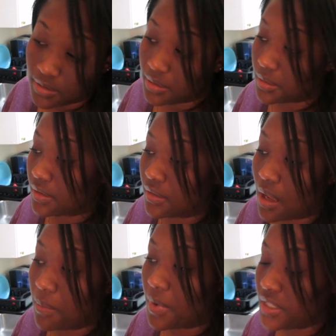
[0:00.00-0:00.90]
So
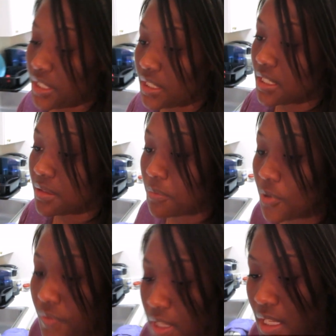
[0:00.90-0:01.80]
I'm watching this
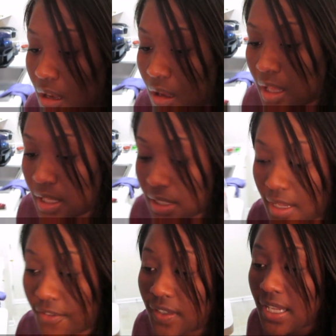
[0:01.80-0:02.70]
movie on
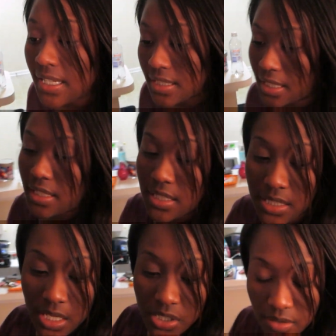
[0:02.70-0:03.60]
Netflix, and it's
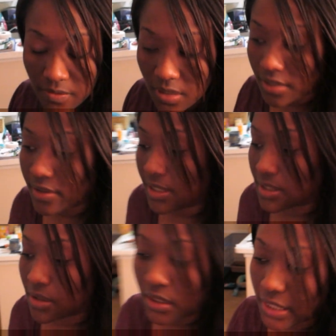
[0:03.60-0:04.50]
actually really good.
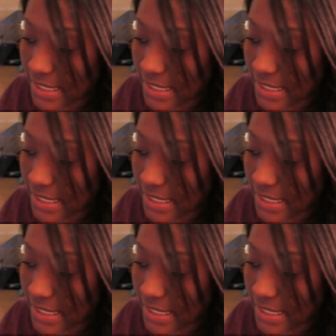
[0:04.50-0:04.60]
It's called